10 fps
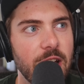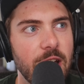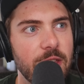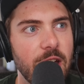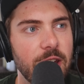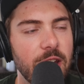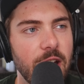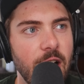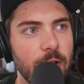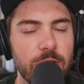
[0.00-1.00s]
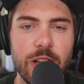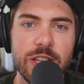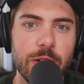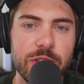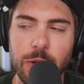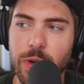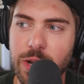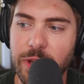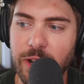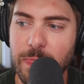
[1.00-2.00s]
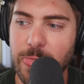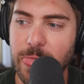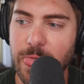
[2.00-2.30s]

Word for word: And then I realized, I was like, wait a minute.